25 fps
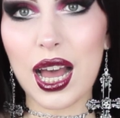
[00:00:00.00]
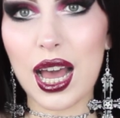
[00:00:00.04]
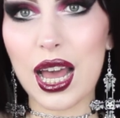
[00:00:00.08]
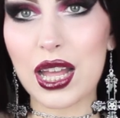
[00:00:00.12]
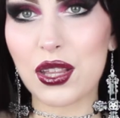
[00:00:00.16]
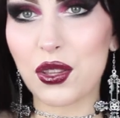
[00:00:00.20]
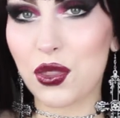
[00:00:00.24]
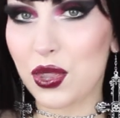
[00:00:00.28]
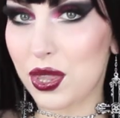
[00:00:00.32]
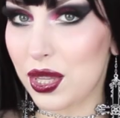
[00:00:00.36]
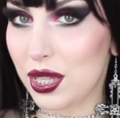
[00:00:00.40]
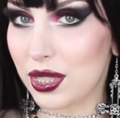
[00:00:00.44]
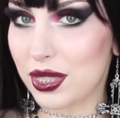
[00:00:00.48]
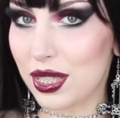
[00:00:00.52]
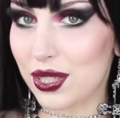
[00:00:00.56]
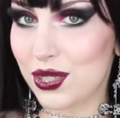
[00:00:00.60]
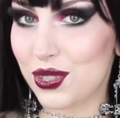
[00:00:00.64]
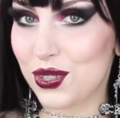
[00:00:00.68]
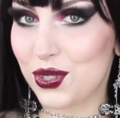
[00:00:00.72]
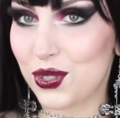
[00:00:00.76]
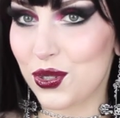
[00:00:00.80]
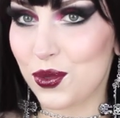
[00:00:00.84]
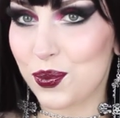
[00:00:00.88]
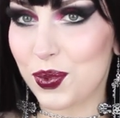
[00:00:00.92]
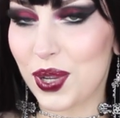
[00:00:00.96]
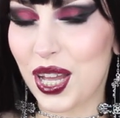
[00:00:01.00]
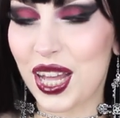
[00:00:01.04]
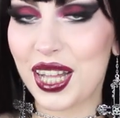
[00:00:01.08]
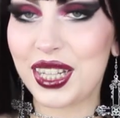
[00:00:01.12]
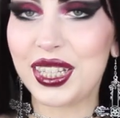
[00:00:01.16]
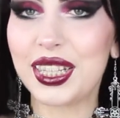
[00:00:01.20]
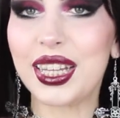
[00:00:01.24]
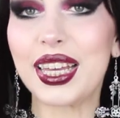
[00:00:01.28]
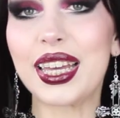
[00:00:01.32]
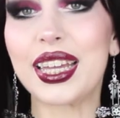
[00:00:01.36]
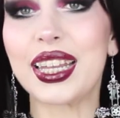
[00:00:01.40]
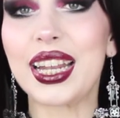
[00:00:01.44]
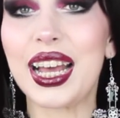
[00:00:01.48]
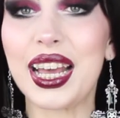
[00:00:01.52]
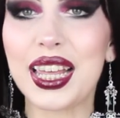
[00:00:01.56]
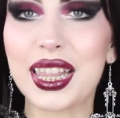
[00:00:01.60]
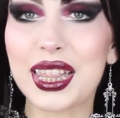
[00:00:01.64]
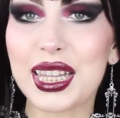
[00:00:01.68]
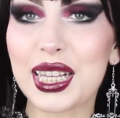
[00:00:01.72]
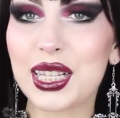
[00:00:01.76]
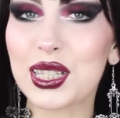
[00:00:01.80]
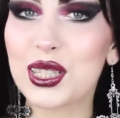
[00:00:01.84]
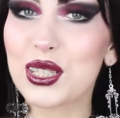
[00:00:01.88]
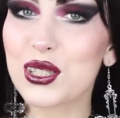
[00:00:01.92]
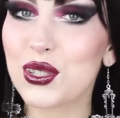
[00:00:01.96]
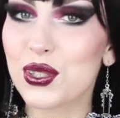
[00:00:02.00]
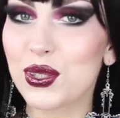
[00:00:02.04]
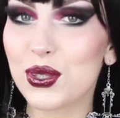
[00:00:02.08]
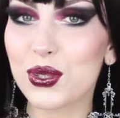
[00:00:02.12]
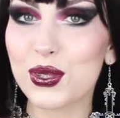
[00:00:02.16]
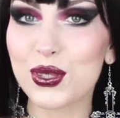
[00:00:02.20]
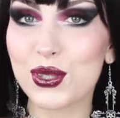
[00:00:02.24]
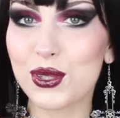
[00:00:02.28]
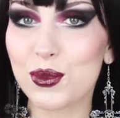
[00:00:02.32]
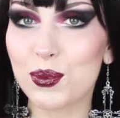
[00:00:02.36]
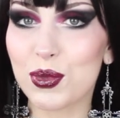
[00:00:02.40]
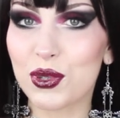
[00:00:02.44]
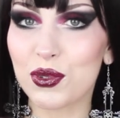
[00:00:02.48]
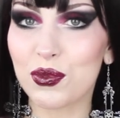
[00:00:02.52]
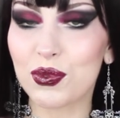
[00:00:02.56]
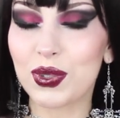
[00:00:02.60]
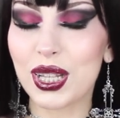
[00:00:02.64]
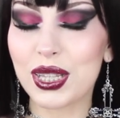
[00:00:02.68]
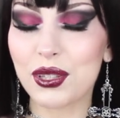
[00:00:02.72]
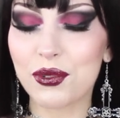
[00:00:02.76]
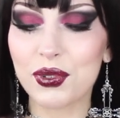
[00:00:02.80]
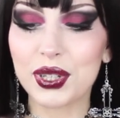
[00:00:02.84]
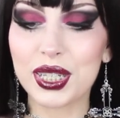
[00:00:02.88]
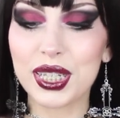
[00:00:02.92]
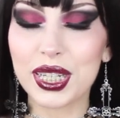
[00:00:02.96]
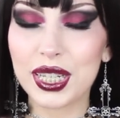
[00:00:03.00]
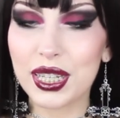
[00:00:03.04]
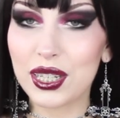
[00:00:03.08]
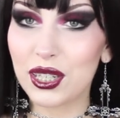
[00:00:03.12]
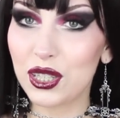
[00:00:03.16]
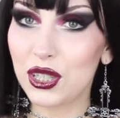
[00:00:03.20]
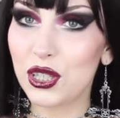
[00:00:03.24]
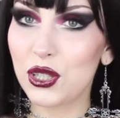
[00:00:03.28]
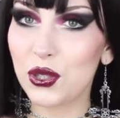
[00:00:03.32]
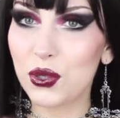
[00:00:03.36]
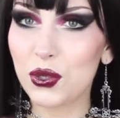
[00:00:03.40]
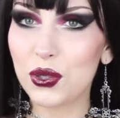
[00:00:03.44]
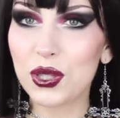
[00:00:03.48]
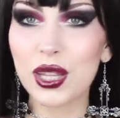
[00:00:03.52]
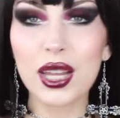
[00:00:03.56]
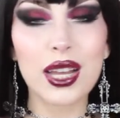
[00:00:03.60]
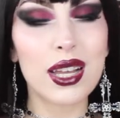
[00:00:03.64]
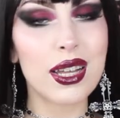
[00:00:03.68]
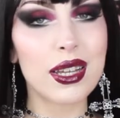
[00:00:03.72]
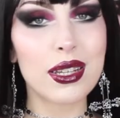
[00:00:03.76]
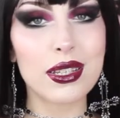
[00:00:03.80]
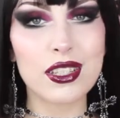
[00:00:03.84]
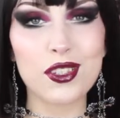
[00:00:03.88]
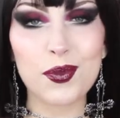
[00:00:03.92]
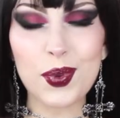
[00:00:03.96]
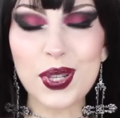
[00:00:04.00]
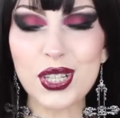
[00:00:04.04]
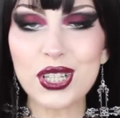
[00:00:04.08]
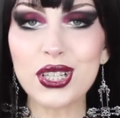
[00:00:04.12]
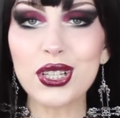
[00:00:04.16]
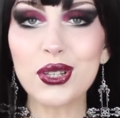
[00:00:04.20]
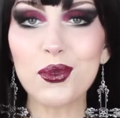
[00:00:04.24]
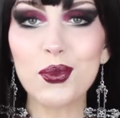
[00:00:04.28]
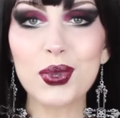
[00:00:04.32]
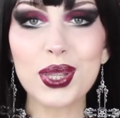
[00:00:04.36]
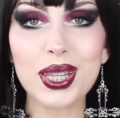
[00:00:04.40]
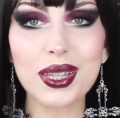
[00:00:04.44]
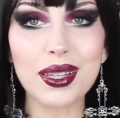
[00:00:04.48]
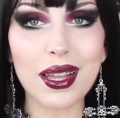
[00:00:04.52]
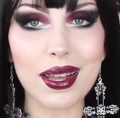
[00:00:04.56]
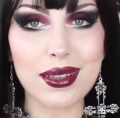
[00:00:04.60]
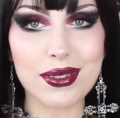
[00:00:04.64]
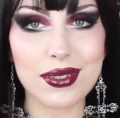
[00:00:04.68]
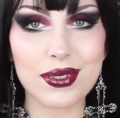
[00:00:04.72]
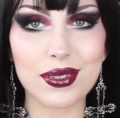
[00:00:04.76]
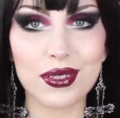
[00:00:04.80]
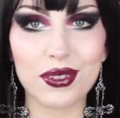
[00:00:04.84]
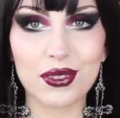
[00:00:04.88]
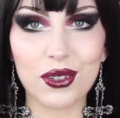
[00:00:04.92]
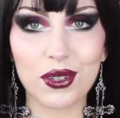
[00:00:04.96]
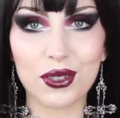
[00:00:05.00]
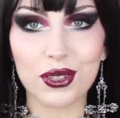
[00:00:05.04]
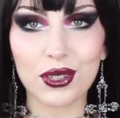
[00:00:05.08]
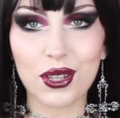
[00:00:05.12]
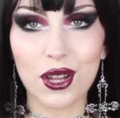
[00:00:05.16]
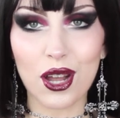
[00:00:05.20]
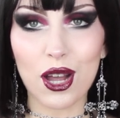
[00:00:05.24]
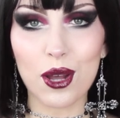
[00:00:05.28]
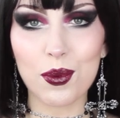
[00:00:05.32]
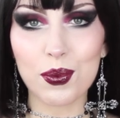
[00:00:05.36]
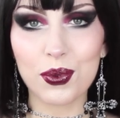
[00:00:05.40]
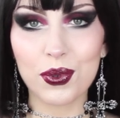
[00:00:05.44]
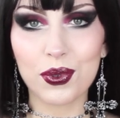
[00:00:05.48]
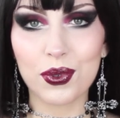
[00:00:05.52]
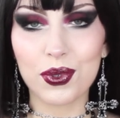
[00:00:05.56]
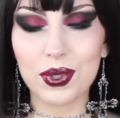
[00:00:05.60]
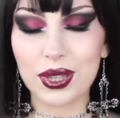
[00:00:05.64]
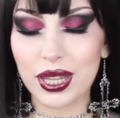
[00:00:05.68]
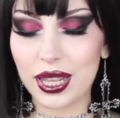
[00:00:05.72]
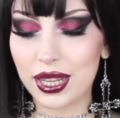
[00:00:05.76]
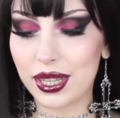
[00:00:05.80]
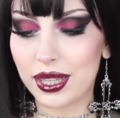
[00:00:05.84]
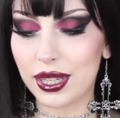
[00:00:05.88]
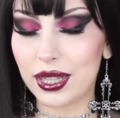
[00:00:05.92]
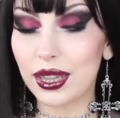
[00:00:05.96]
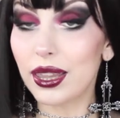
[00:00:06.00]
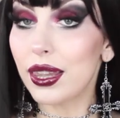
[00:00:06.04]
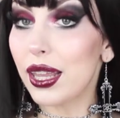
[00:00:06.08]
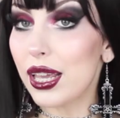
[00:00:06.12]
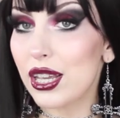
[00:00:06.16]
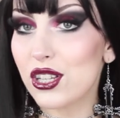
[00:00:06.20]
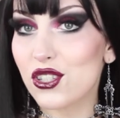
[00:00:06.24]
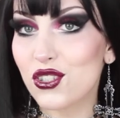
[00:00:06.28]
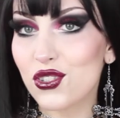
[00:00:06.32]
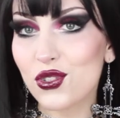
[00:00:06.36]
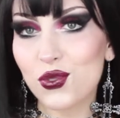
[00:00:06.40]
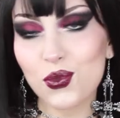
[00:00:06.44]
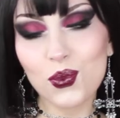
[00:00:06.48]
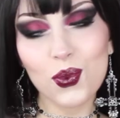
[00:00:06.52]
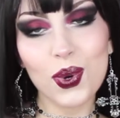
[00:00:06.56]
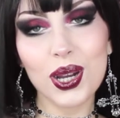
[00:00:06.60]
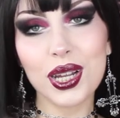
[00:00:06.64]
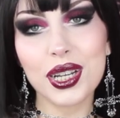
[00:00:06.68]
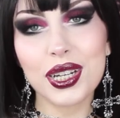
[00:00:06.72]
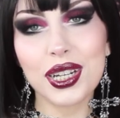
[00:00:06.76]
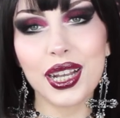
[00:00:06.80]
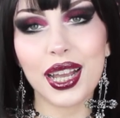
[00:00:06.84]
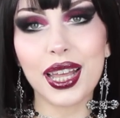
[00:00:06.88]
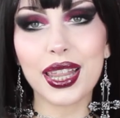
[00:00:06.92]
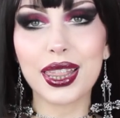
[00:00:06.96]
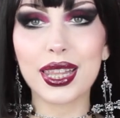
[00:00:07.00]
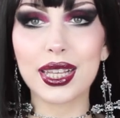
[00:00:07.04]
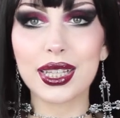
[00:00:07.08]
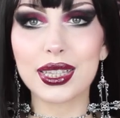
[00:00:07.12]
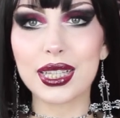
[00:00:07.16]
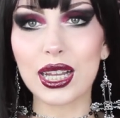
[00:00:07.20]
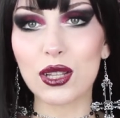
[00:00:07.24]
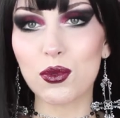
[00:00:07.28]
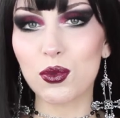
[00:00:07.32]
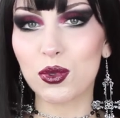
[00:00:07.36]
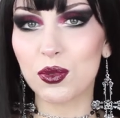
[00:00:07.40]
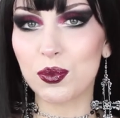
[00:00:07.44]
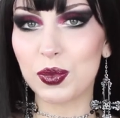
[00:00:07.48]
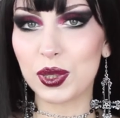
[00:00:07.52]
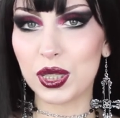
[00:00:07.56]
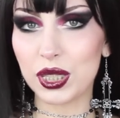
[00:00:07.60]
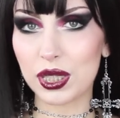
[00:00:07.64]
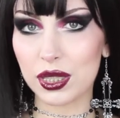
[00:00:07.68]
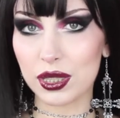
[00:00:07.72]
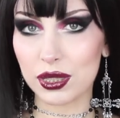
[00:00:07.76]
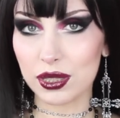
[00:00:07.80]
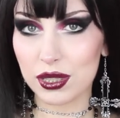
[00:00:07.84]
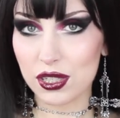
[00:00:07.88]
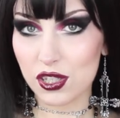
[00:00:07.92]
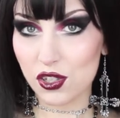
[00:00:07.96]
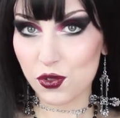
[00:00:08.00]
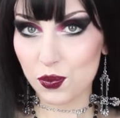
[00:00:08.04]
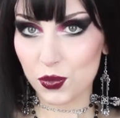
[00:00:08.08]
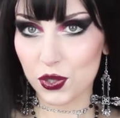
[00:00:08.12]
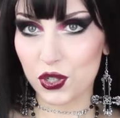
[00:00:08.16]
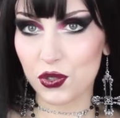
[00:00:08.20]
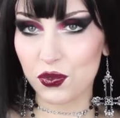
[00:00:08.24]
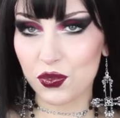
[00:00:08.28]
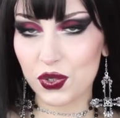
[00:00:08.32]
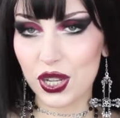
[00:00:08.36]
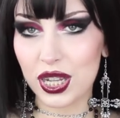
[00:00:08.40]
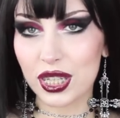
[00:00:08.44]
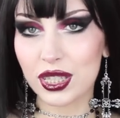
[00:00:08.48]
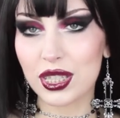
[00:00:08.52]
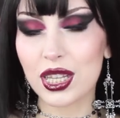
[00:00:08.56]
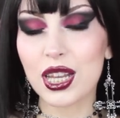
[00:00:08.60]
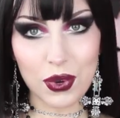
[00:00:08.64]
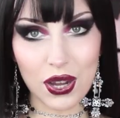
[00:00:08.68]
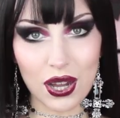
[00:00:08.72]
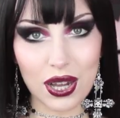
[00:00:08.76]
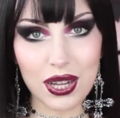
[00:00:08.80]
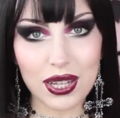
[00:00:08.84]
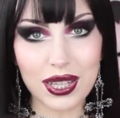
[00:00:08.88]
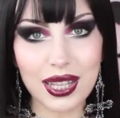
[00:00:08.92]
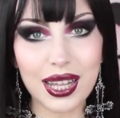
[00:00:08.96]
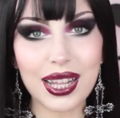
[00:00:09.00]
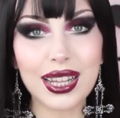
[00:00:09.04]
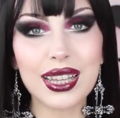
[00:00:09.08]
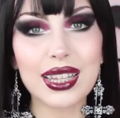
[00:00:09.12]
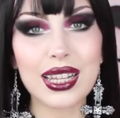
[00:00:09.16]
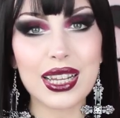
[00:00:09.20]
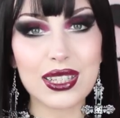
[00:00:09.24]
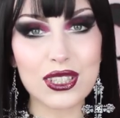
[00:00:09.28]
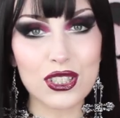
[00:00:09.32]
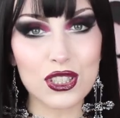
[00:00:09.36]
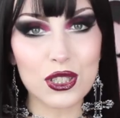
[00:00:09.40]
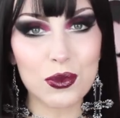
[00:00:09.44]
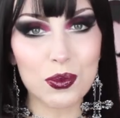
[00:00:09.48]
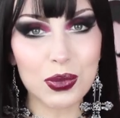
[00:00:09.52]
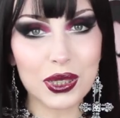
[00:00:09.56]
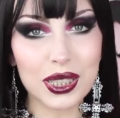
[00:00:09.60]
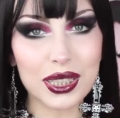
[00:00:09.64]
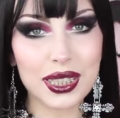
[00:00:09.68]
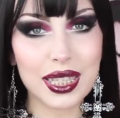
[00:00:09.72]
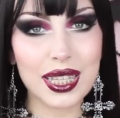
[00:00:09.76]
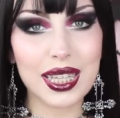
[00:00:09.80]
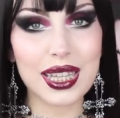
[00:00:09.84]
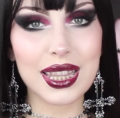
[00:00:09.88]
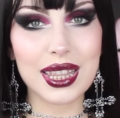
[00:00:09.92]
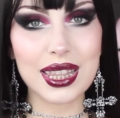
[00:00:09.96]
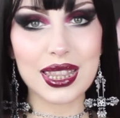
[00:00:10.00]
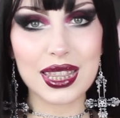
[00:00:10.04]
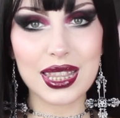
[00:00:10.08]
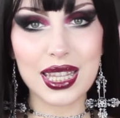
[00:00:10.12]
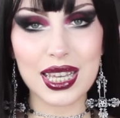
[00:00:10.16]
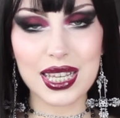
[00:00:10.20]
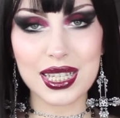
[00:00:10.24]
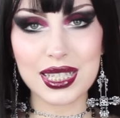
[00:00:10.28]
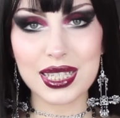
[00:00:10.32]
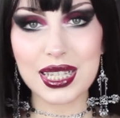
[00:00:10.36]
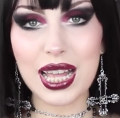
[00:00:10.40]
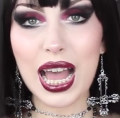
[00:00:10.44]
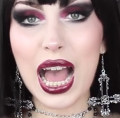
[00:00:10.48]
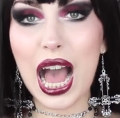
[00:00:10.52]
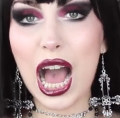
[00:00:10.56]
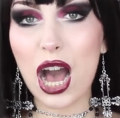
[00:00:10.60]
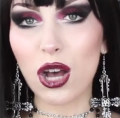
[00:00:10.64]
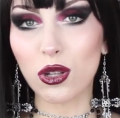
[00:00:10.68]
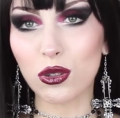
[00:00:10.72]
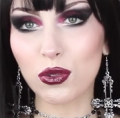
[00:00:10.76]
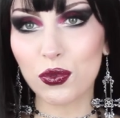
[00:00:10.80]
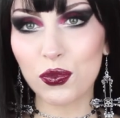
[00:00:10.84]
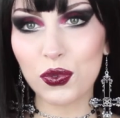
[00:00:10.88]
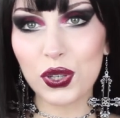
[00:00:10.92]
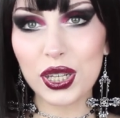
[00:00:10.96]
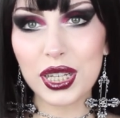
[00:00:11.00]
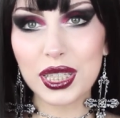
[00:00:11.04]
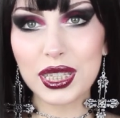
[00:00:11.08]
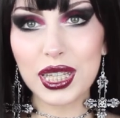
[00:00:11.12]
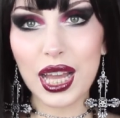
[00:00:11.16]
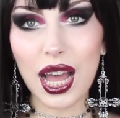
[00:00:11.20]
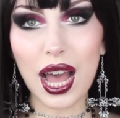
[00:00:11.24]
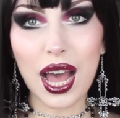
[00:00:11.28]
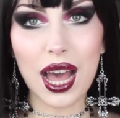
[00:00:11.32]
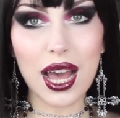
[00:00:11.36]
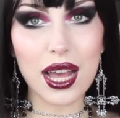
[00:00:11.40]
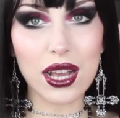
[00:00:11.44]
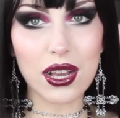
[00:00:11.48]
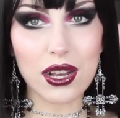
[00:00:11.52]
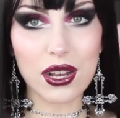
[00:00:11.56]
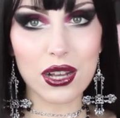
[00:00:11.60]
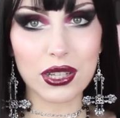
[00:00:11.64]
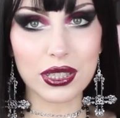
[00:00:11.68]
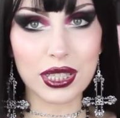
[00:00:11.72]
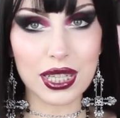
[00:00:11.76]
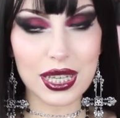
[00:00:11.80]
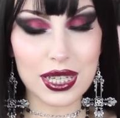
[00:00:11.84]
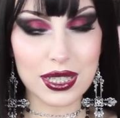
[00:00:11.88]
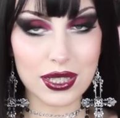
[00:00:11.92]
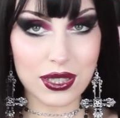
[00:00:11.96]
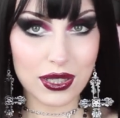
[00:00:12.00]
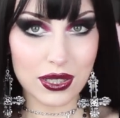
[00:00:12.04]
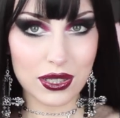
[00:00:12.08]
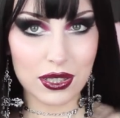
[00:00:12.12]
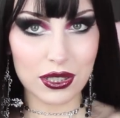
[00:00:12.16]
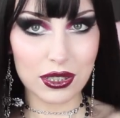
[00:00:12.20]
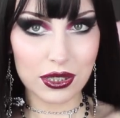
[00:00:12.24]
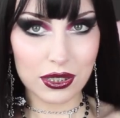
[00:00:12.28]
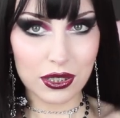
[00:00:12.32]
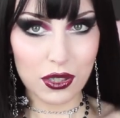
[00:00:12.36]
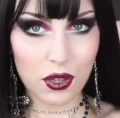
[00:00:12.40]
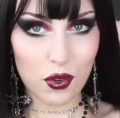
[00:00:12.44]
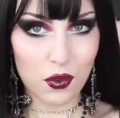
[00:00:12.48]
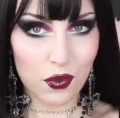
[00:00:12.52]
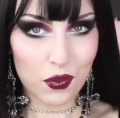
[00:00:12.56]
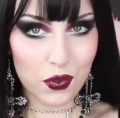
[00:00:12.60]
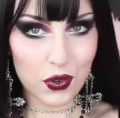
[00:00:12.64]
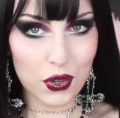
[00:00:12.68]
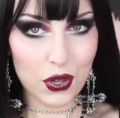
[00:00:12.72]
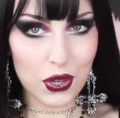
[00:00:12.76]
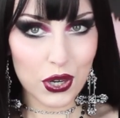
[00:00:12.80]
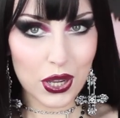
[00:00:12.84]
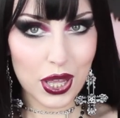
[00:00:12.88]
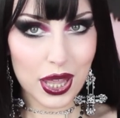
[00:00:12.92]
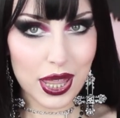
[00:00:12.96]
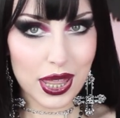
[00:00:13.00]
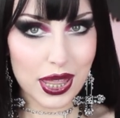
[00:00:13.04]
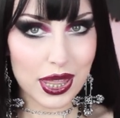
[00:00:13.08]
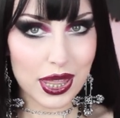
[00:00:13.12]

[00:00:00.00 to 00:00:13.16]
I don't think that's too bad. And I think this looks super flattering and cute, especially with a duster on top, like a lace one. I think that would be just perfect. But let's complete this outfit. I got a skirt for